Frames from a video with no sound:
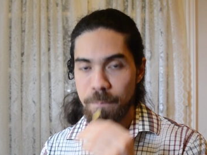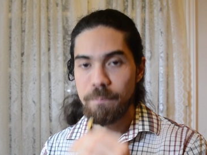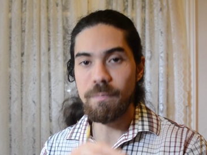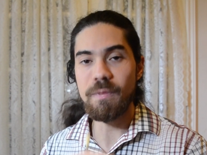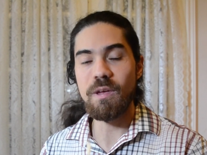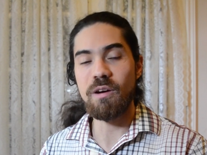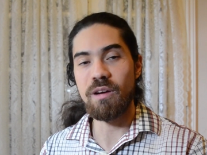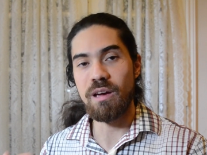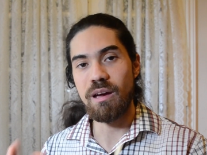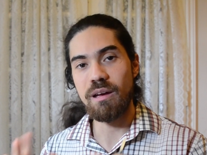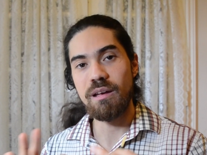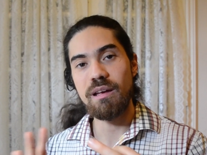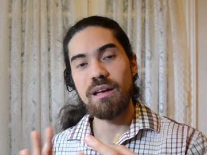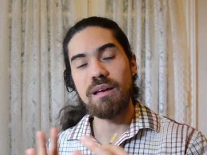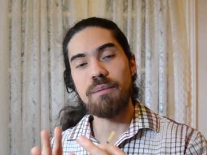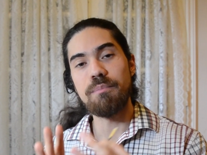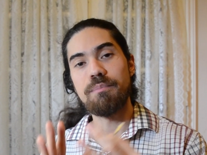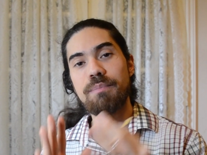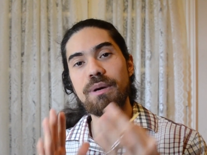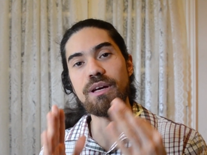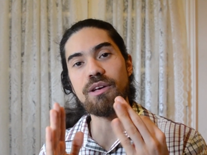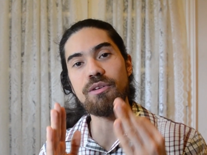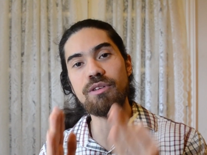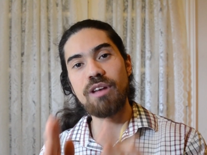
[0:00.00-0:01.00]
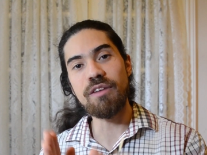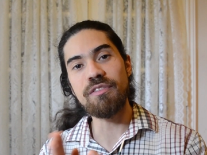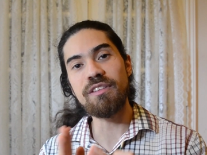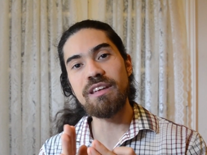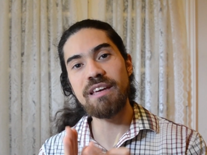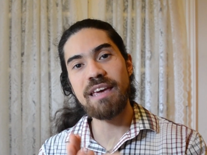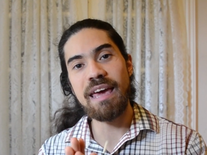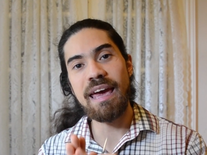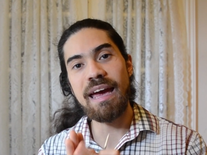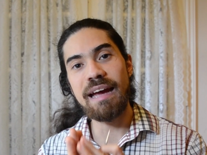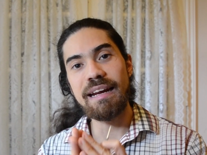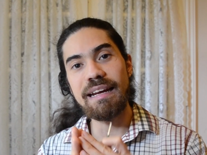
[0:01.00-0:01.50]
Okay, but you
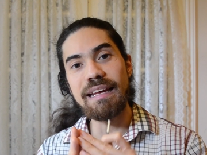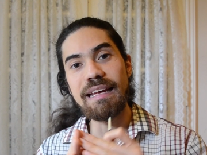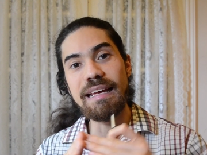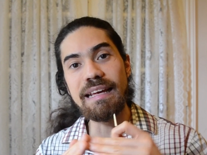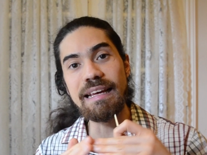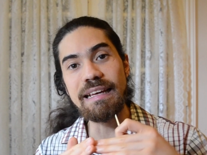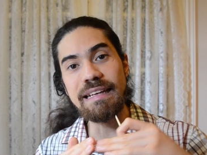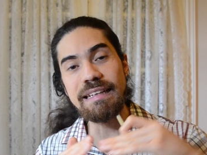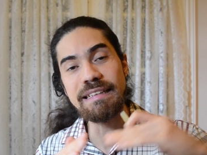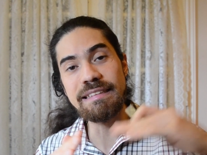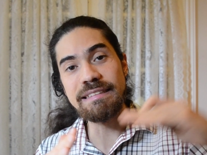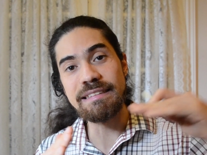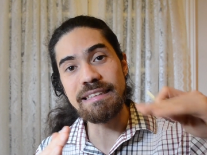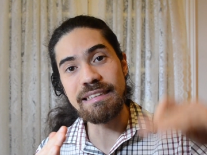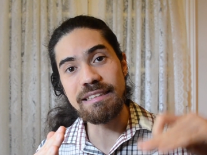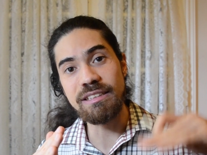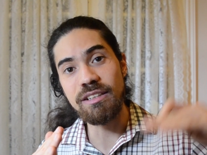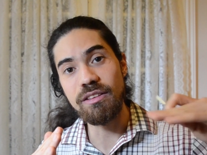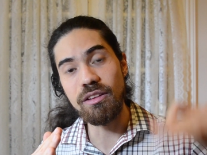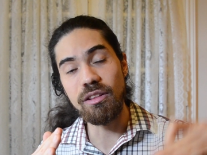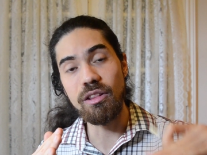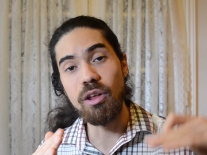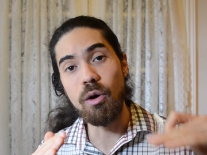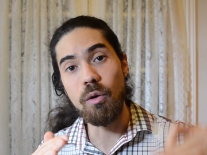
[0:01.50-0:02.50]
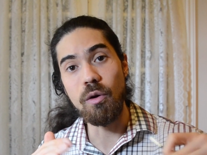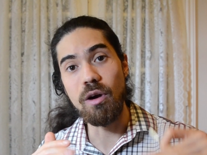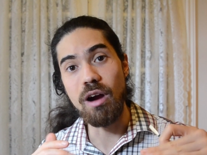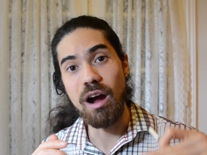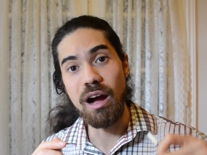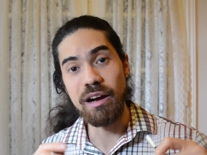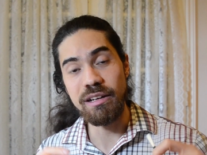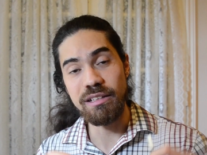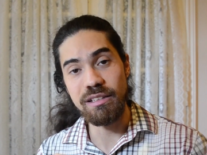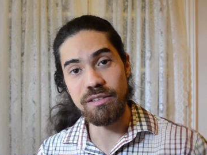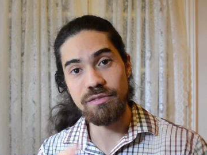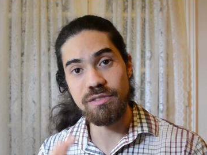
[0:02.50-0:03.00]
definitely can't ease into the lower
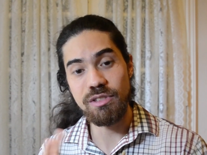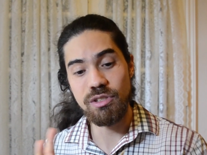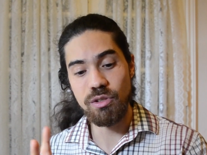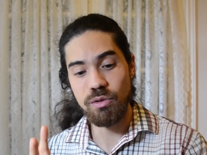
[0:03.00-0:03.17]
octaves.